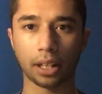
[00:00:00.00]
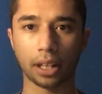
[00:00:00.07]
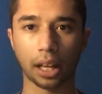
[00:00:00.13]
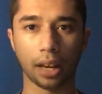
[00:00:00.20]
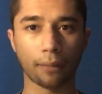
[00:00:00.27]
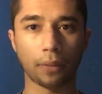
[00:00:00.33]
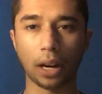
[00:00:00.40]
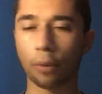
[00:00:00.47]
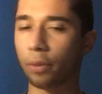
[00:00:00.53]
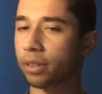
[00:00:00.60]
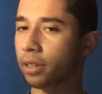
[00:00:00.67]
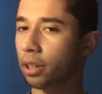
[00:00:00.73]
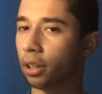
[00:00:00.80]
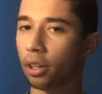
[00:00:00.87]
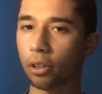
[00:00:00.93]
If I
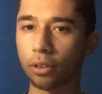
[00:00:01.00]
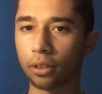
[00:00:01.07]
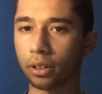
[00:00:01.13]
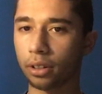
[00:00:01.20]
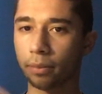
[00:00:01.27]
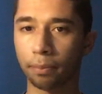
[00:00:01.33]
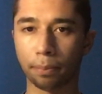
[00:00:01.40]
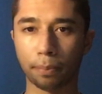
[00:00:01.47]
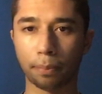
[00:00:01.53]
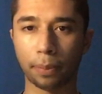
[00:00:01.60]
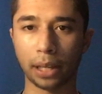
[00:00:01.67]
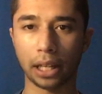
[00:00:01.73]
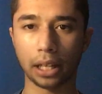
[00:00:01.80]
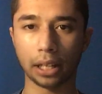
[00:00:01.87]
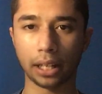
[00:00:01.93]
was alone
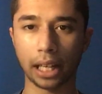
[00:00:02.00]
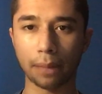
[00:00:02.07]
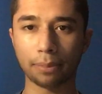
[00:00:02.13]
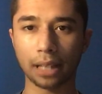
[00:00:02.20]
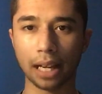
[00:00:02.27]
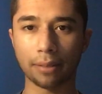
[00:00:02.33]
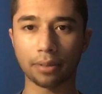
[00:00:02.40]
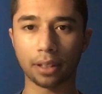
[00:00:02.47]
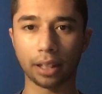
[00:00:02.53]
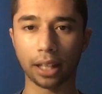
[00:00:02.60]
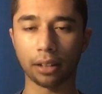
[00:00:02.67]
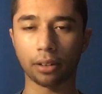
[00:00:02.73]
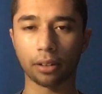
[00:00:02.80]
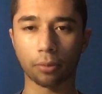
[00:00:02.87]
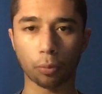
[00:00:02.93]
being kidnapped,
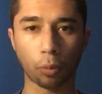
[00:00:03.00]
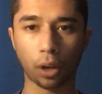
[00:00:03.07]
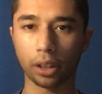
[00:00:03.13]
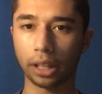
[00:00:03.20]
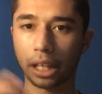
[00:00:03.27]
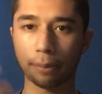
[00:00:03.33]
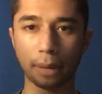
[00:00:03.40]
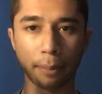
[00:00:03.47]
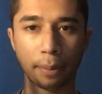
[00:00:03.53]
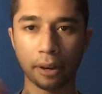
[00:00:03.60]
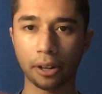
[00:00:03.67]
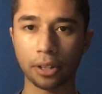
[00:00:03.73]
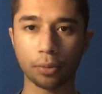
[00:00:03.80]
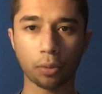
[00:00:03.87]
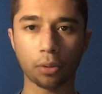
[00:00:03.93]
then one day my
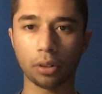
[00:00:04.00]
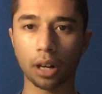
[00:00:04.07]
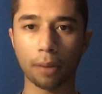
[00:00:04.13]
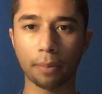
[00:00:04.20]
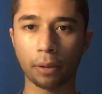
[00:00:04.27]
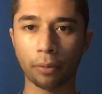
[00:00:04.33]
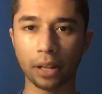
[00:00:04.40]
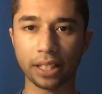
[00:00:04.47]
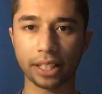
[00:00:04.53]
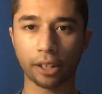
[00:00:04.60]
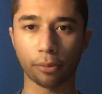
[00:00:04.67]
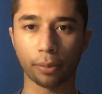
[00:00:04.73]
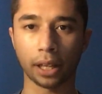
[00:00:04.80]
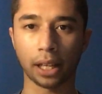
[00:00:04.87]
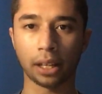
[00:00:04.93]
parents won't come and
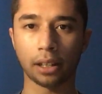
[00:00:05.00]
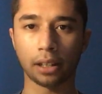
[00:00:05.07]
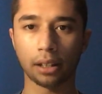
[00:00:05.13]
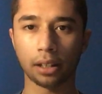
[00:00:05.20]
rescue me.